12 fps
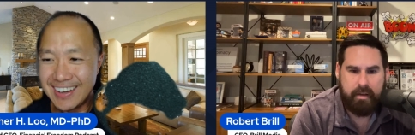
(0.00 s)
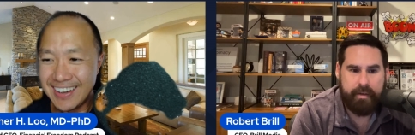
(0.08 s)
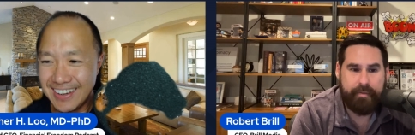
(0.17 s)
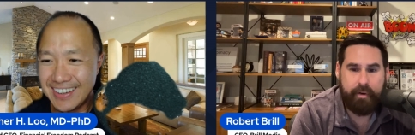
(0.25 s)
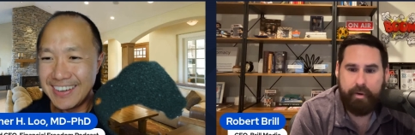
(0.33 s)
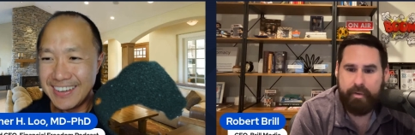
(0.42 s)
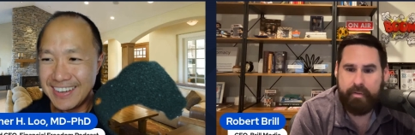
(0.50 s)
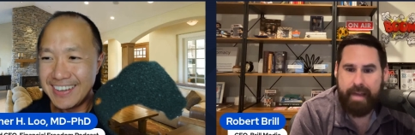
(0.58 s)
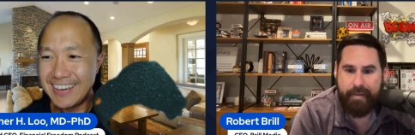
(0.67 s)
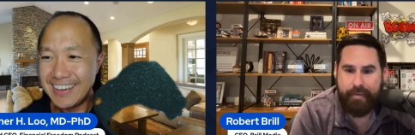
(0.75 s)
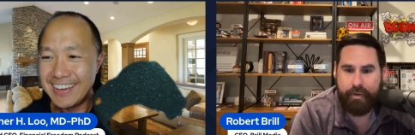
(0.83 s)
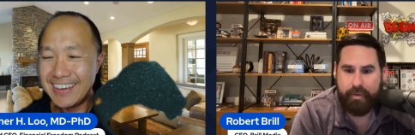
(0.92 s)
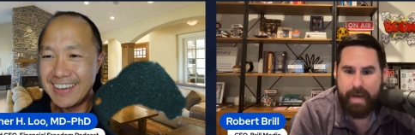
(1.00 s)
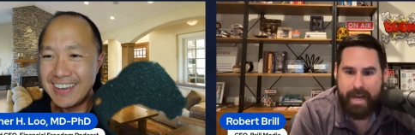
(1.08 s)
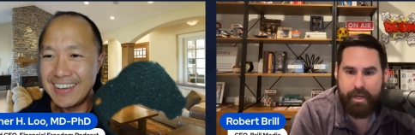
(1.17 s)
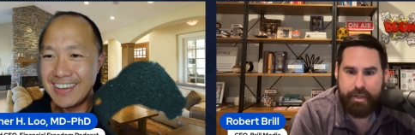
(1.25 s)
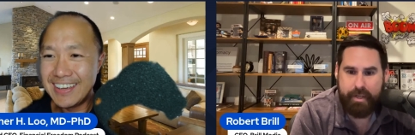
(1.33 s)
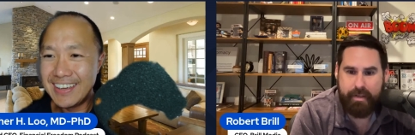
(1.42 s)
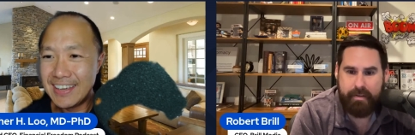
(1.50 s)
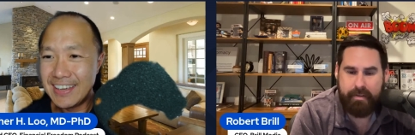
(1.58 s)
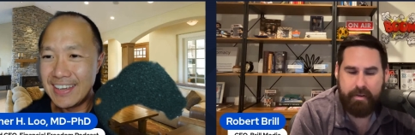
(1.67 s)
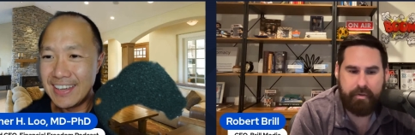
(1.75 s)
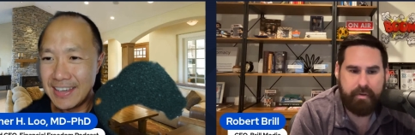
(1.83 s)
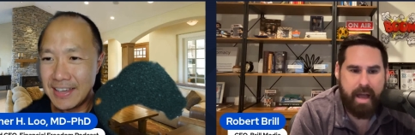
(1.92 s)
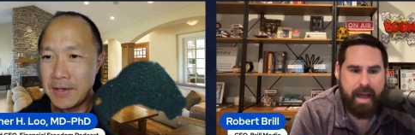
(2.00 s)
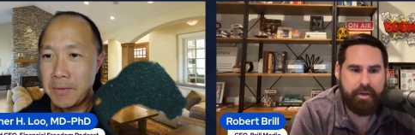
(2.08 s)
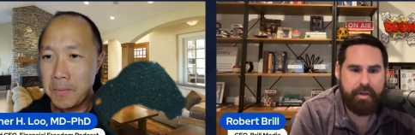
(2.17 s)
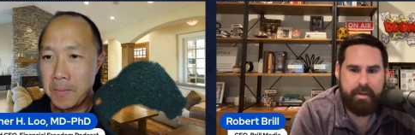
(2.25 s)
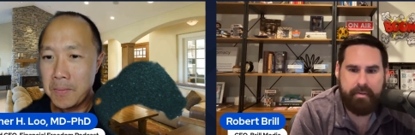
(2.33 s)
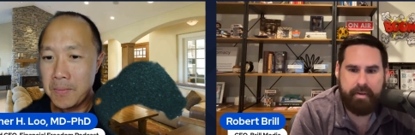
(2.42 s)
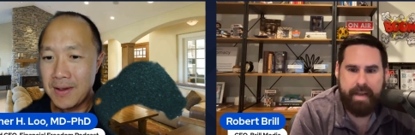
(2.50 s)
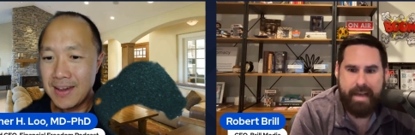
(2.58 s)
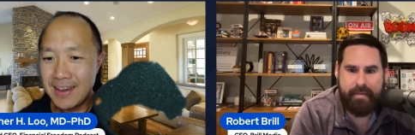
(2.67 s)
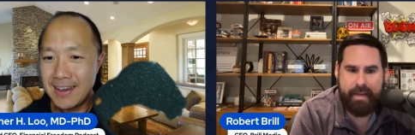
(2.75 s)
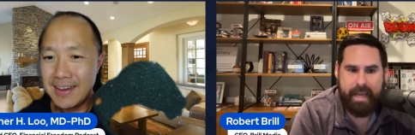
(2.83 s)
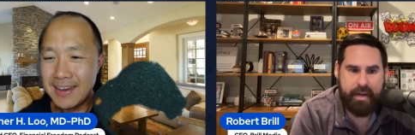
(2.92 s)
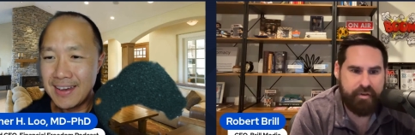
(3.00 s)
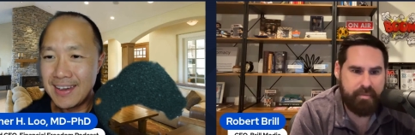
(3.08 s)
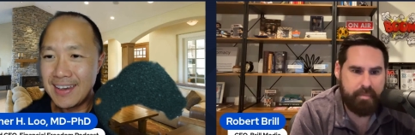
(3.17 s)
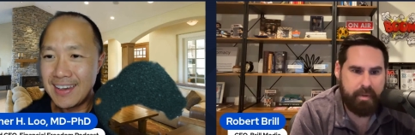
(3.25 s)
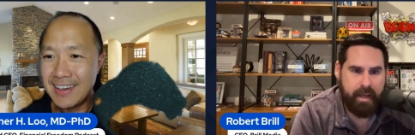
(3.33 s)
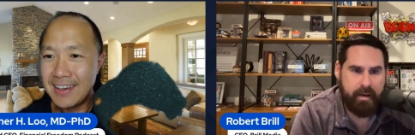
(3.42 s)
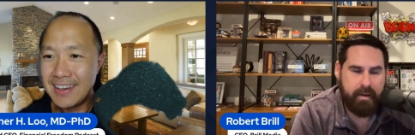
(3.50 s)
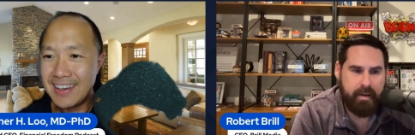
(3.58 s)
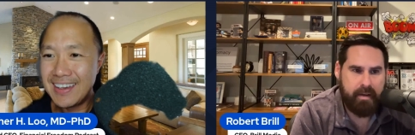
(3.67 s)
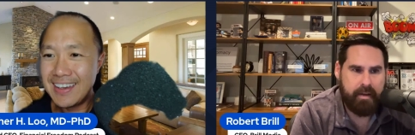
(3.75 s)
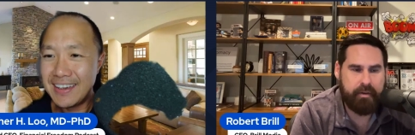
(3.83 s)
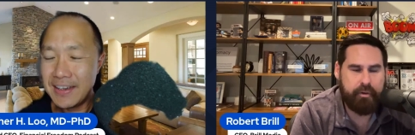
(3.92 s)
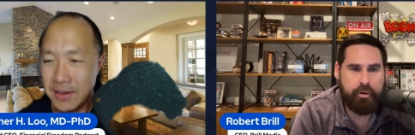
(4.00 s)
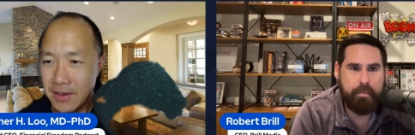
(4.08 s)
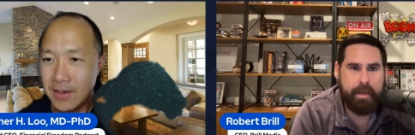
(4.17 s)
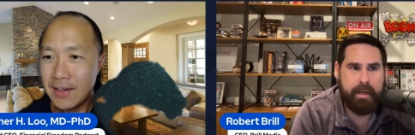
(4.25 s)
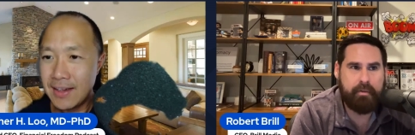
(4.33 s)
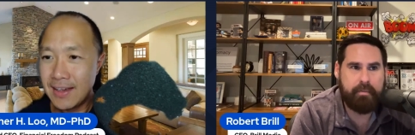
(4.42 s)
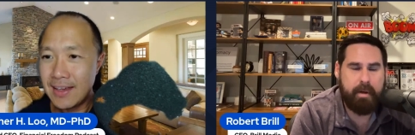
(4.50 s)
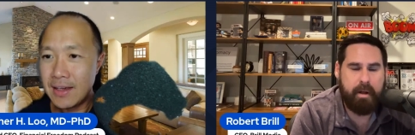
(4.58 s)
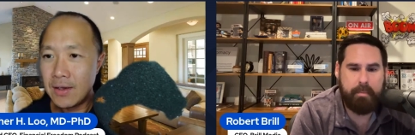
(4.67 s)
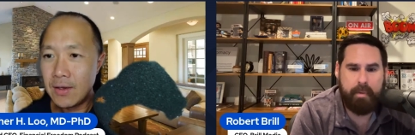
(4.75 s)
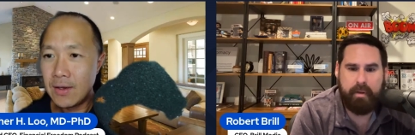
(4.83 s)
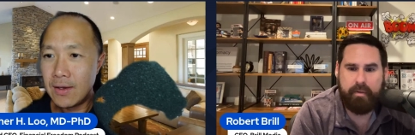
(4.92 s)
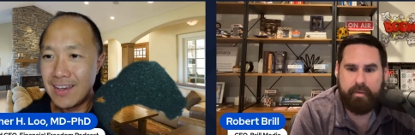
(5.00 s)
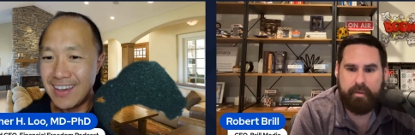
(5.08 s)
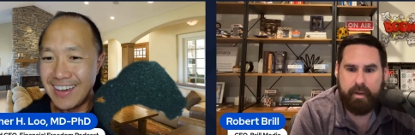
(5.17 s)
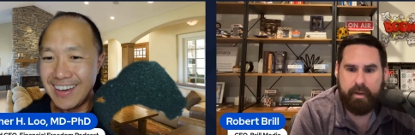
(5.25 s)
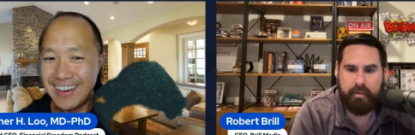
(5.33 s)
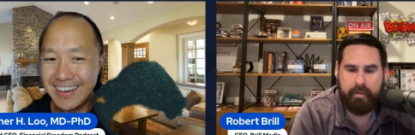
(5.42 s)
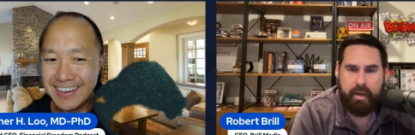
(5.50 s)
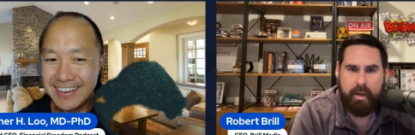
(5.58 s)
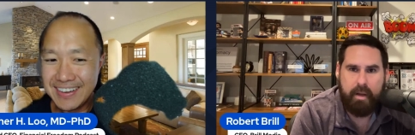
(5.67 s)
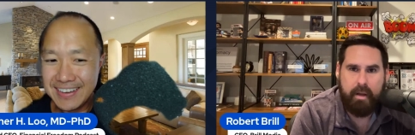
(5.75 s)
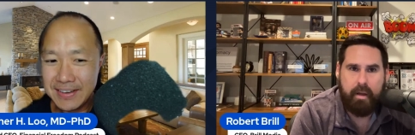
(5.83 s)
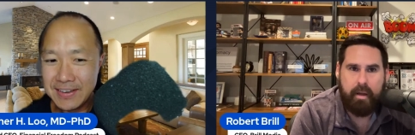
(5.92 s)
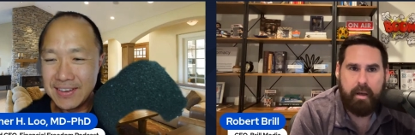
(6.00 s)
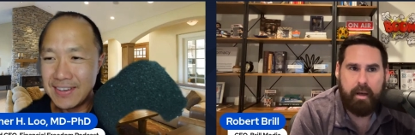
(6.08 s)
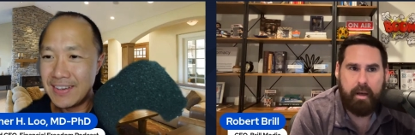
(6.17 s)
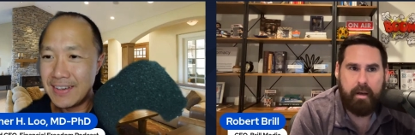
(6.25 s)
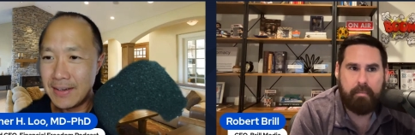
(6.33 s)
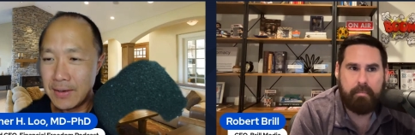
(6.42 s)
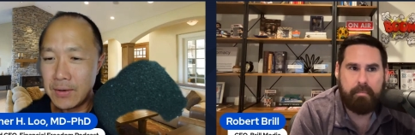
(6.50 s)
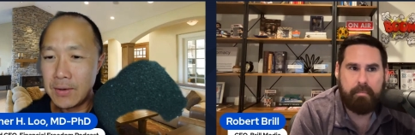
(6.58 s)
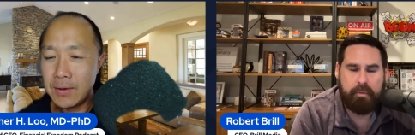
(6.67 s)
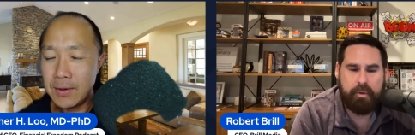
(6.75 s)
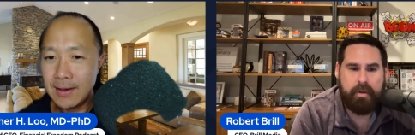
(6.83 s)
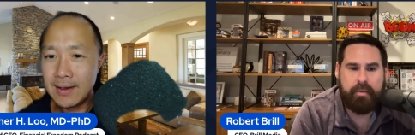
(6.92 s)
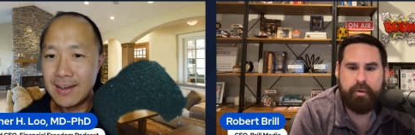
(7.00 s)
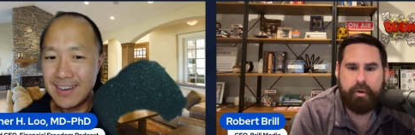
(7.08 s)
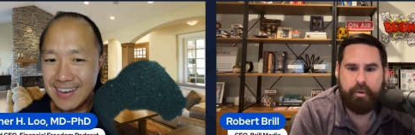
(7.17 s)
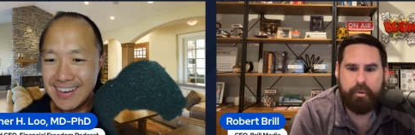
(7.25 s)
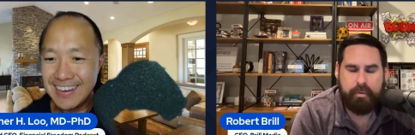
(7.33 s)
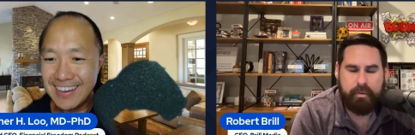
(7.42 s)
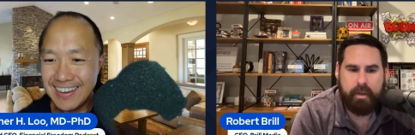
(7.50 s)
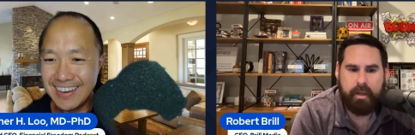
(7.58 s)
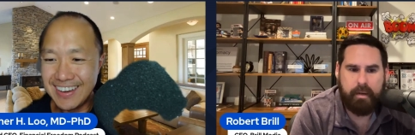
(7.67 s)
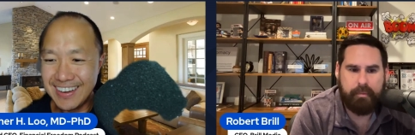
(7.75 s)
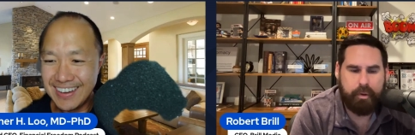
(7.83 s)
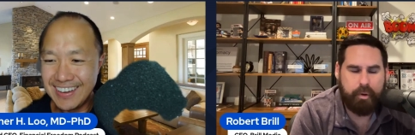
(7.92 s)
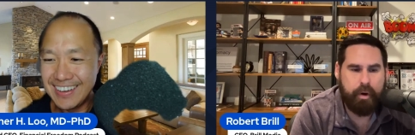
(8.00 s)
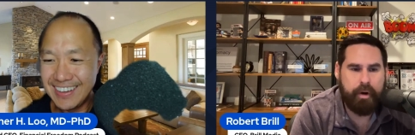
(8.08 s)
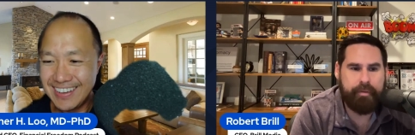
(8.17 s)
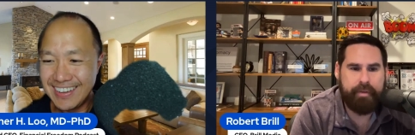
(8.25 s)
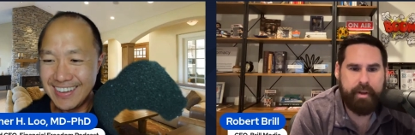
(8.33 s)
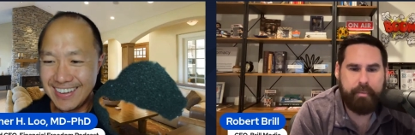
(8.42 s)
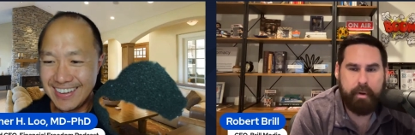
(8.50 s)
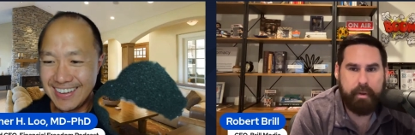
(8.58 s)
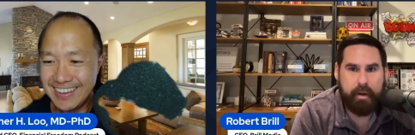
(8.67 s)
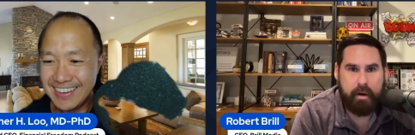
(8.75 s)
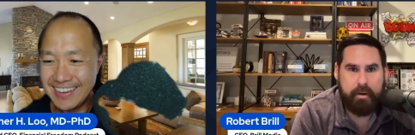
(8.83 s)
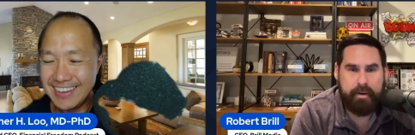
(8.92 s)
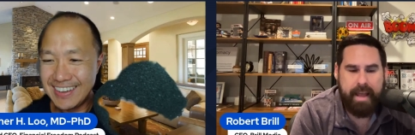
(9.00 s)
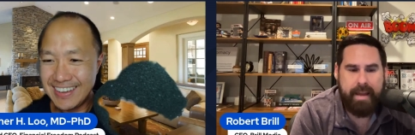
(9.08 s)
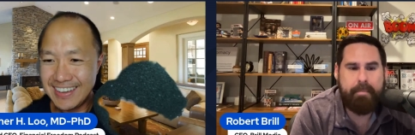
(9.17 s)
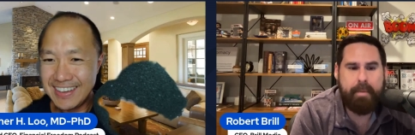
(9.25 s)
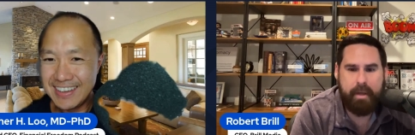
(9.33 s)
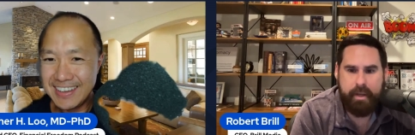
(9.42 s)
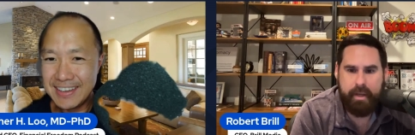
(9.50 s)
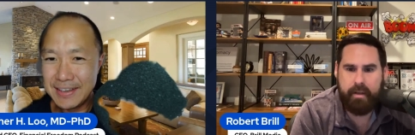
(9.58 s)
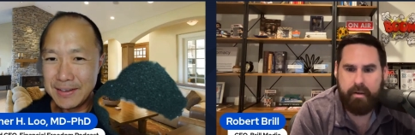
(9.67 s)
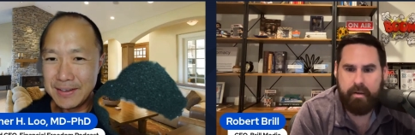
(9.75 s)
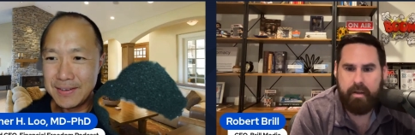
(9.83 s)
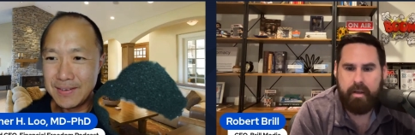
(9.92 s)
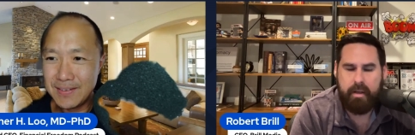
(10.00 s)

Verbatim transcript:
Speaker 1: The first is have a strategy. The strategy is a navigation plan. I think too many small businesses um, just do. Um, according to Facebook, there are 10 million